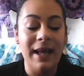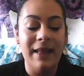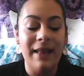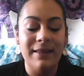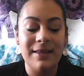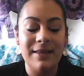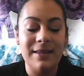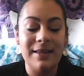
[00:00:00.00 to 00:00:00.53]

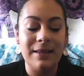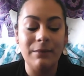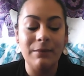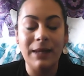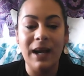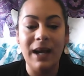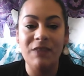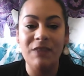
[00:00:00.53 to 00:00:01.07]
This is
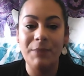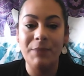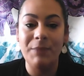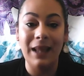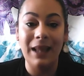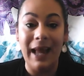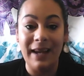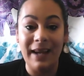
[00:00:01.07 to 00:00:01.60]
something I've been
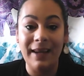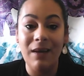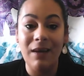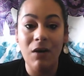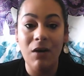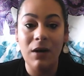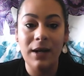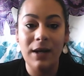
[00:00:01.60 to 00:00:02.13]
lacking
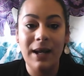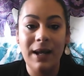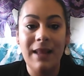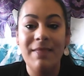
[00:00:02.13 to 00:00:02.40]
on